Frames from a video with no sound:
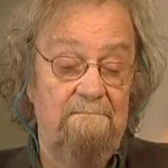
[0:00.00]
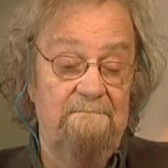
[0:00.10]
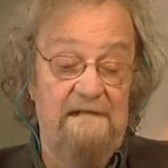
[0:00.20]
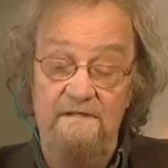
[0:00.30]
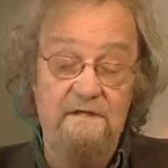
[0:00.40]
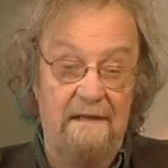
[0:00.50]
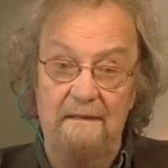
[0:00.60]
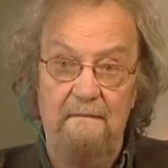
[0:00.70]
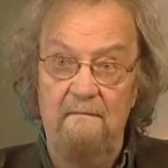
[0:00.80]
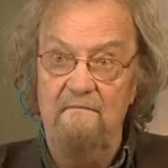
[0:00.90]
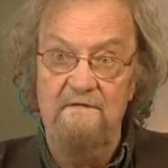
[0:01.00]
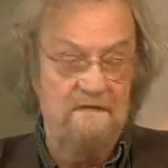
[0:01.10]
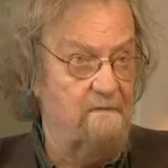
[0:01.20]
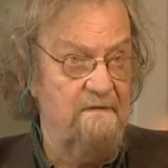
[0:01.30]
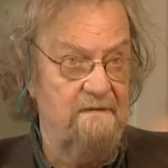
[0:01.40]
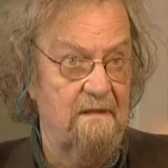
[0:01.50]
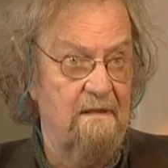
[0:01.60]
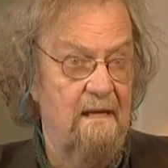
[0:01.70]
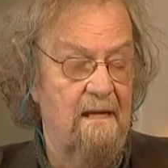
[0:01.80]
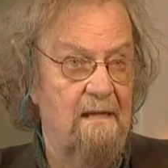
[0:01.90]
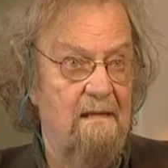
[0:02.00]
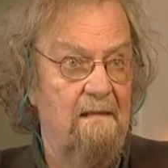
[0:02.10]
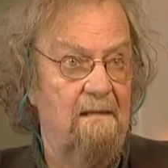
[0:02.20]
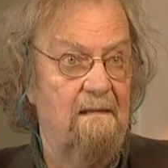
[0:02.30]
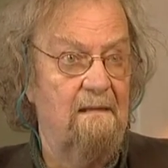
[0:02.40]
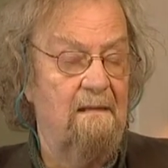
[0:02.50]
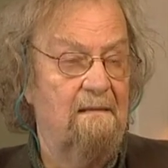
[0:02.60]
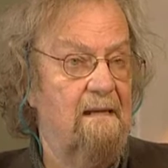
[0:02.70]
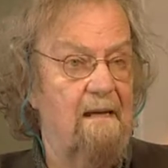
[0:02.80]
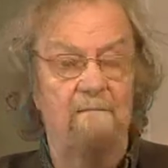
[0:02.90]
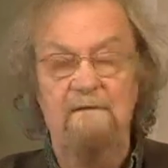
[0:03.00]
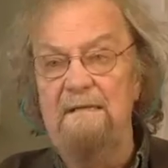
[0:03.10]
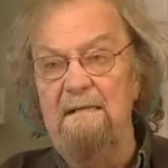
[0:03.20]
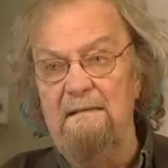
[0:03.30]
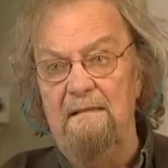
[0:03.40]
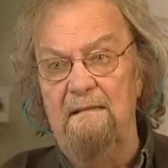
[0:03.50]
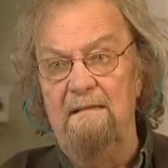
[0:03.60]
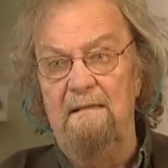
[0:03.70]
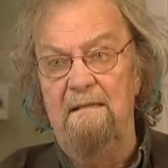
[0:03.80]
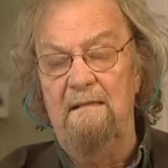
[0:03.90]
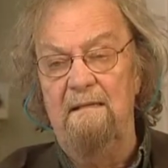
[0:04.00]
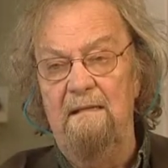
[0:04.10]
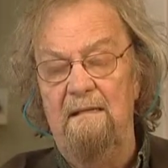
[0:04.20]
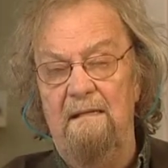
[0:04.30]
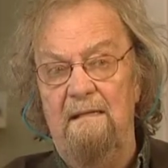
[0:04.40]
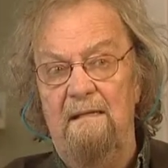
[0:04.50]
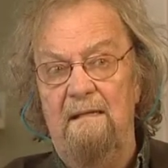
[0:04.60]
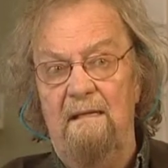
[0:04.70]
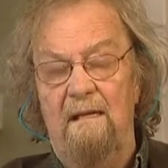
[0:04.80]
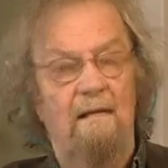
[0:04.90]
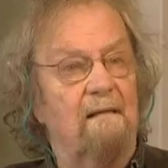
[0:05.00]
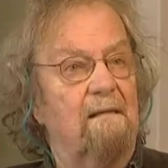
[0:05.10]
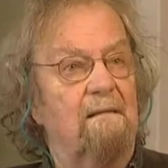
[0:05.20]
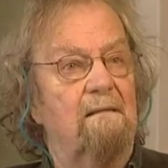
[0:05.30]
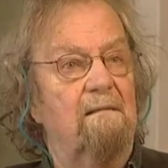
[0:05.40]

teaching at the University of Michigan until I retired. I